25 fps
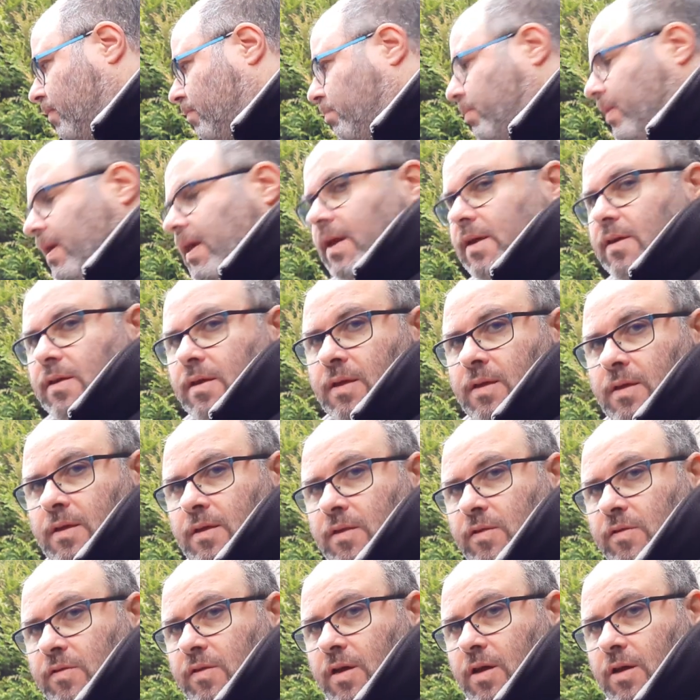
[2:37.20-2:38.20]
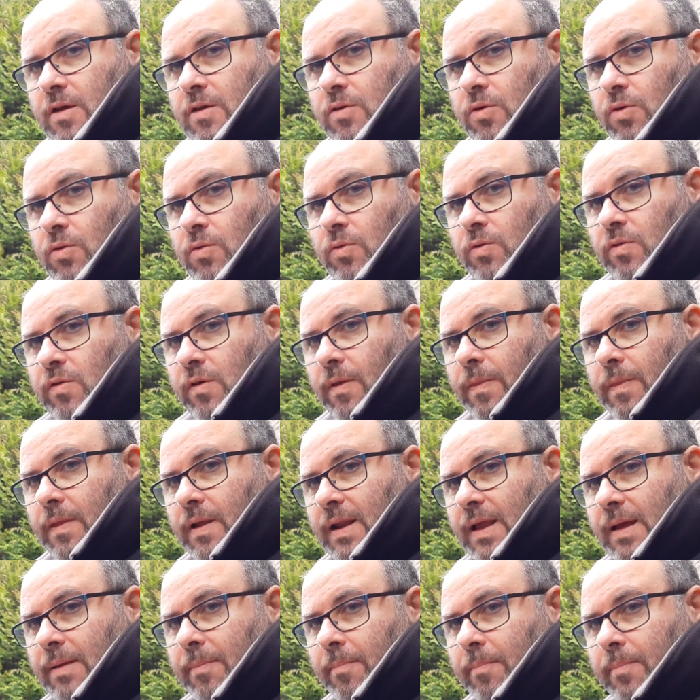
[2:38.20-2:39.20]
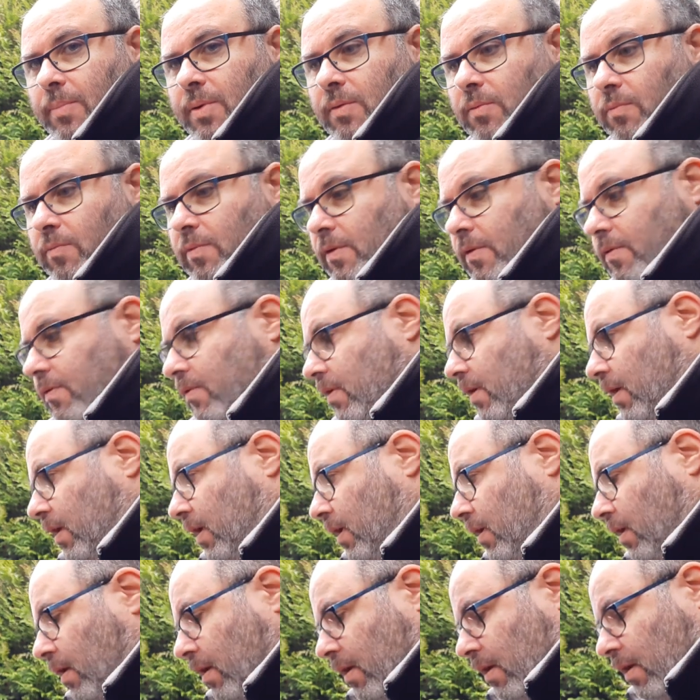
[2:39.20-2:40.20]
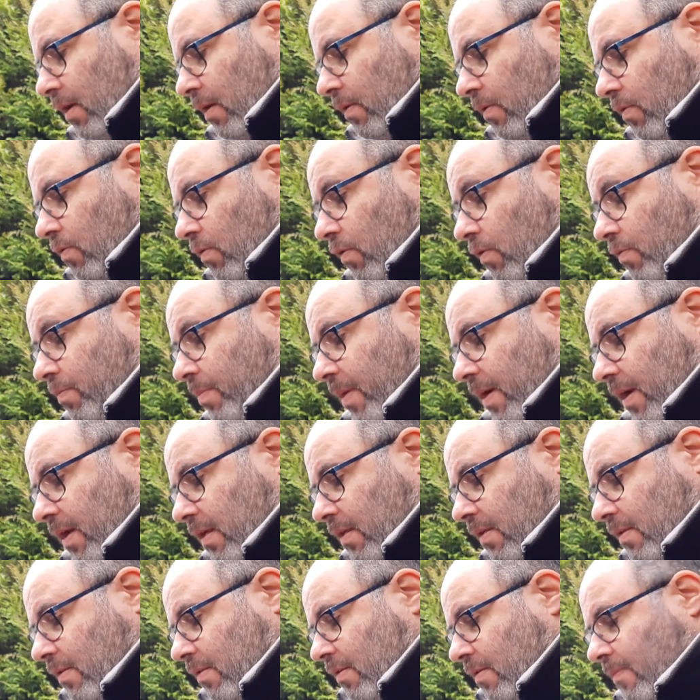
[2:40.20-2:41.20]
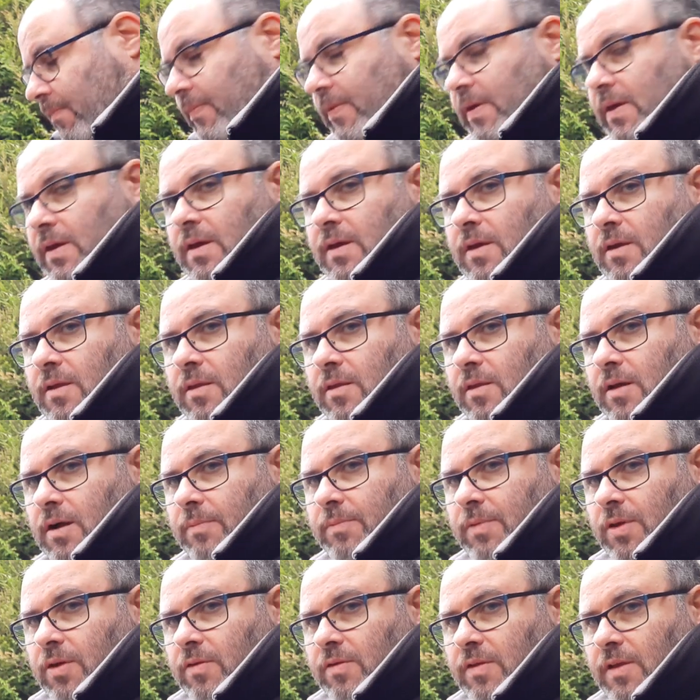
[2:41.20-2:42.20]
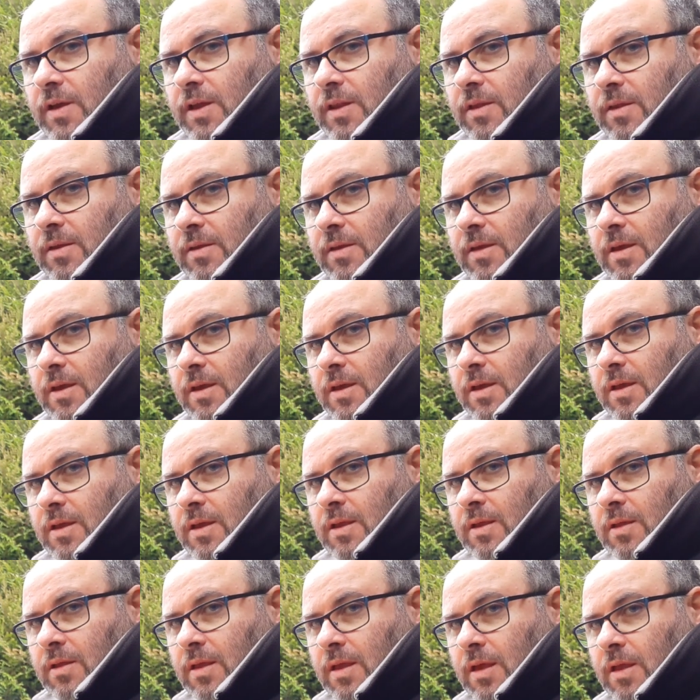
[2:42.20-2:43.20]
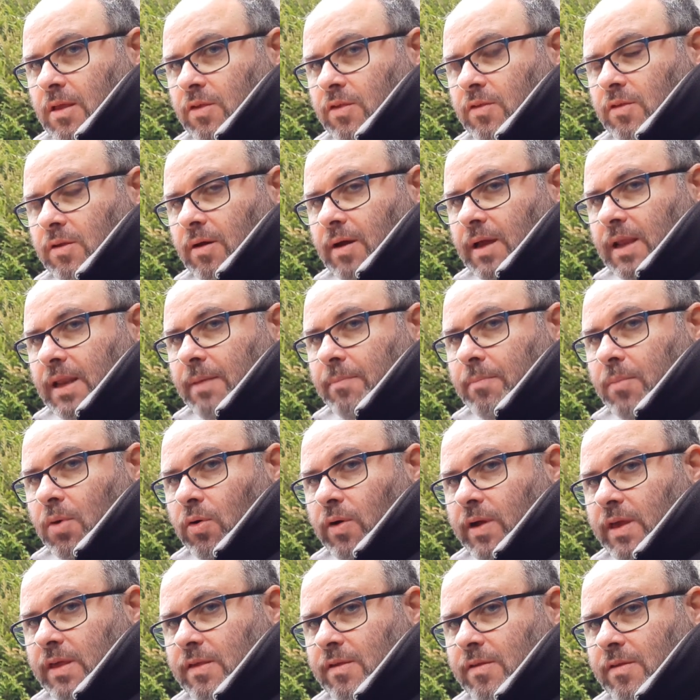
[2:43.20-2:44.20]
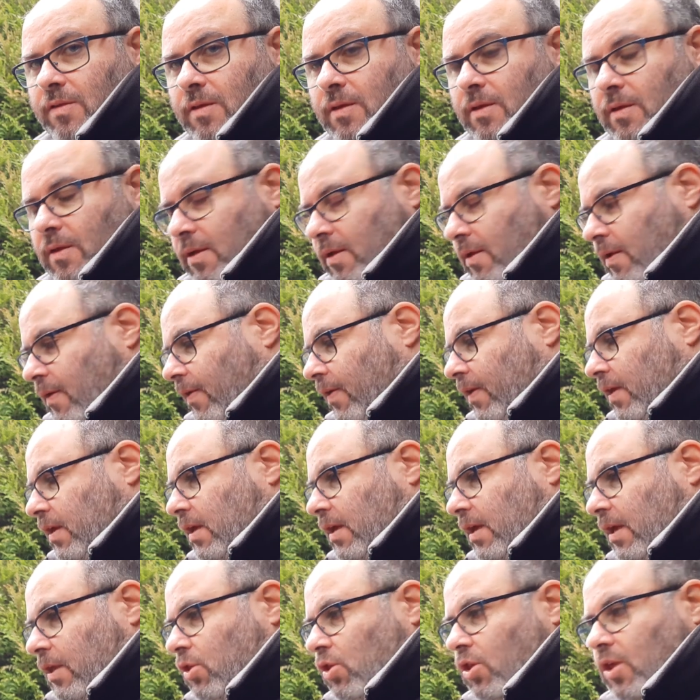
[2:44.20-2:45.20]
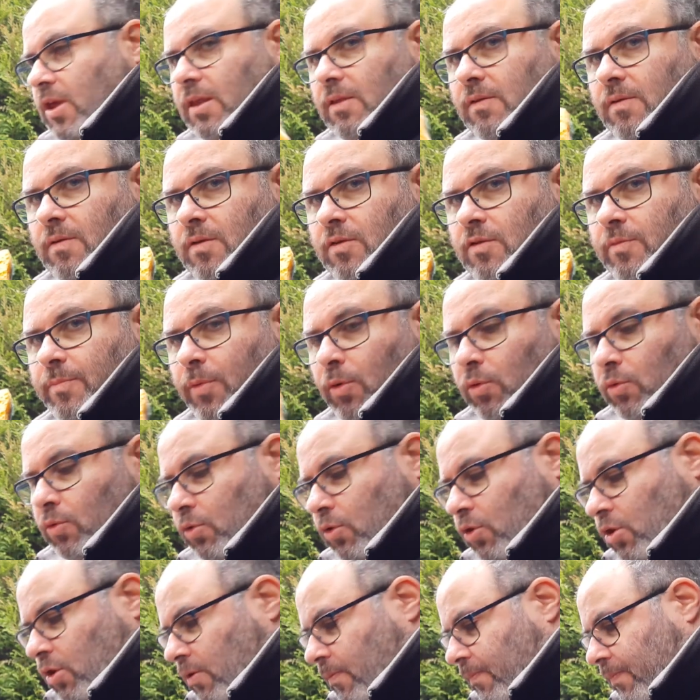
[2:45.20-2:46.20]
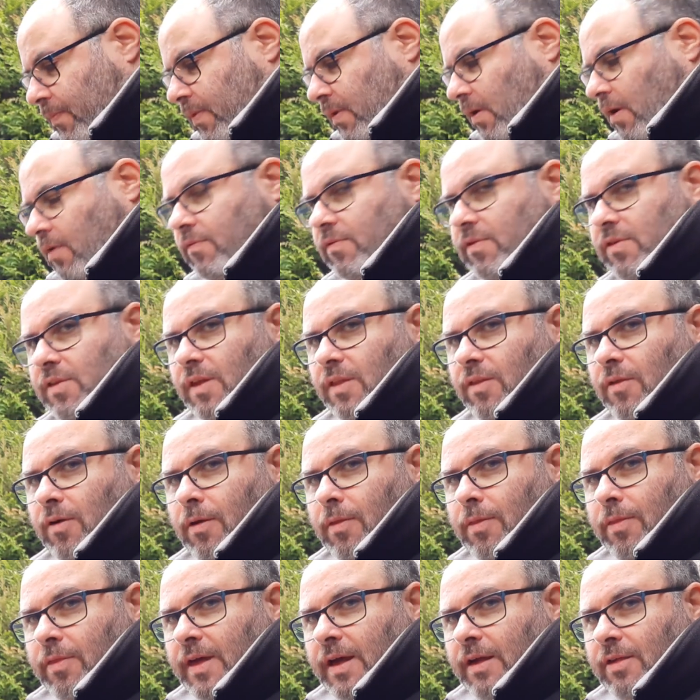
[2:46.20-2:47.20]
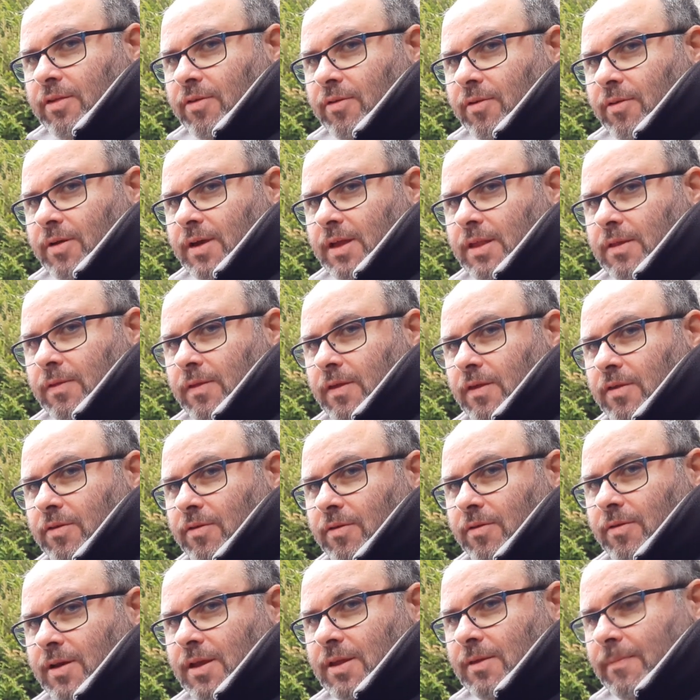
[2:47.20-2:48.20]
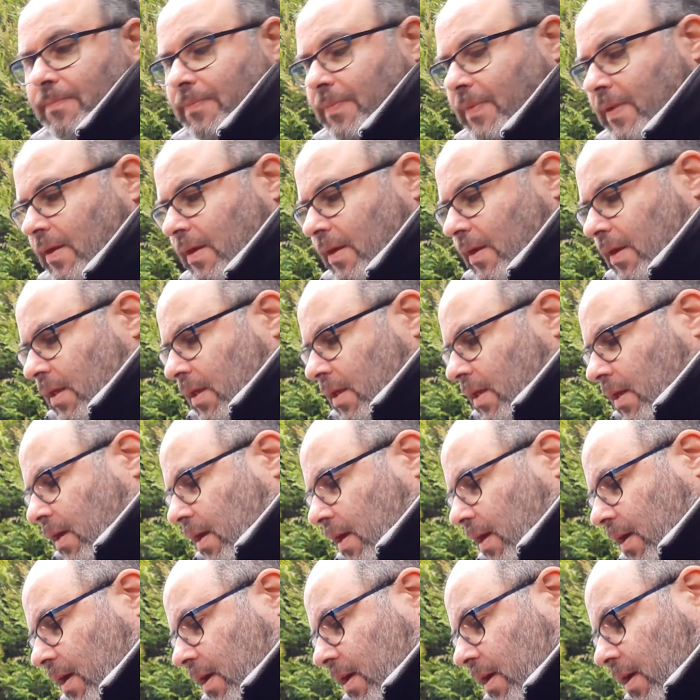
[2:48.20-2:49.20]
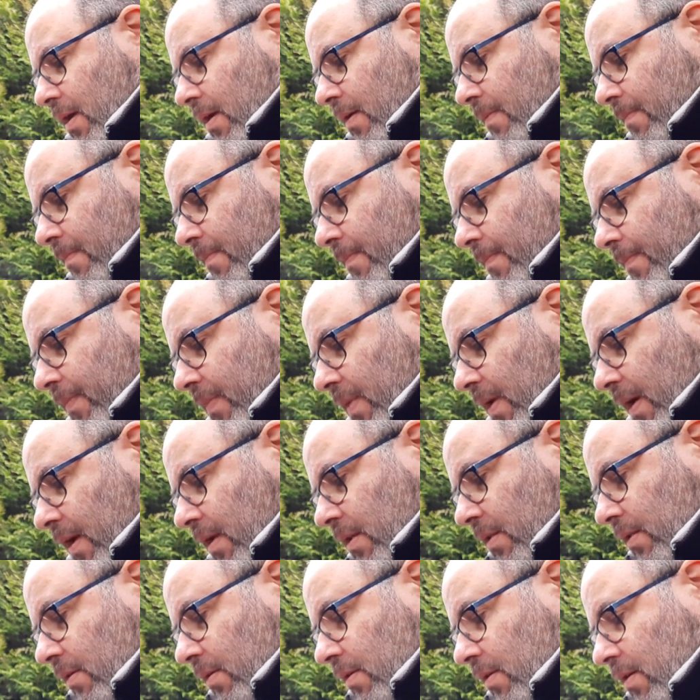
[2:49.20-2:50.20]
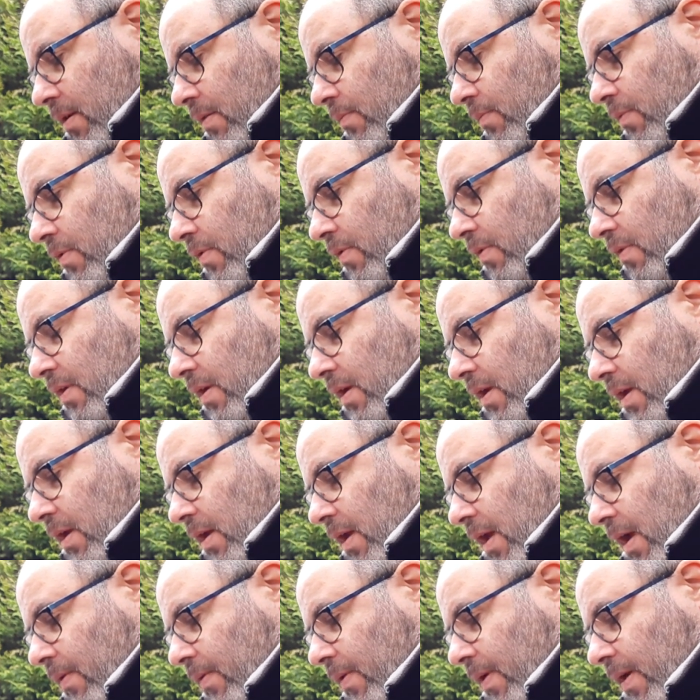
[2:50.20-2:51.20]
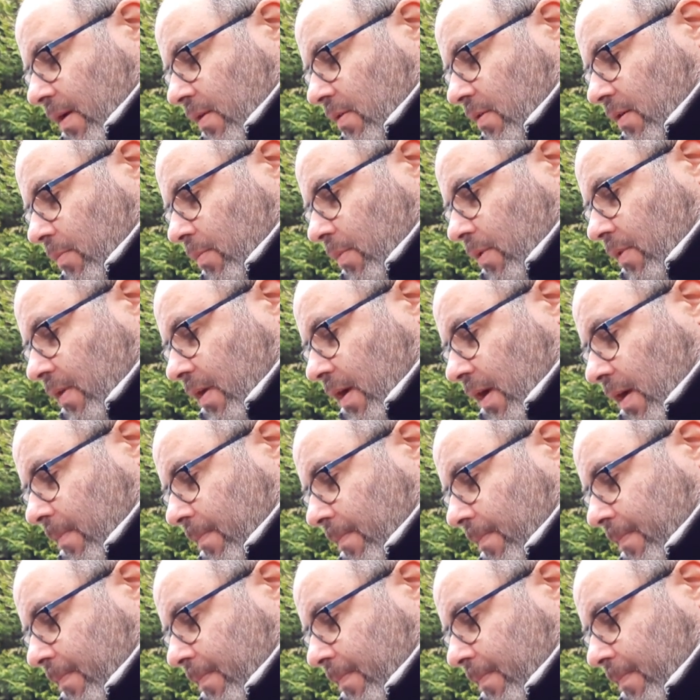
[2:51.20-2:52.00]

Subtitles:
big circles on the lamp with the toothpaste, and I'm using a slightly moist kitchen sponge, obviously not that side, this side, we'll see how we get on with that.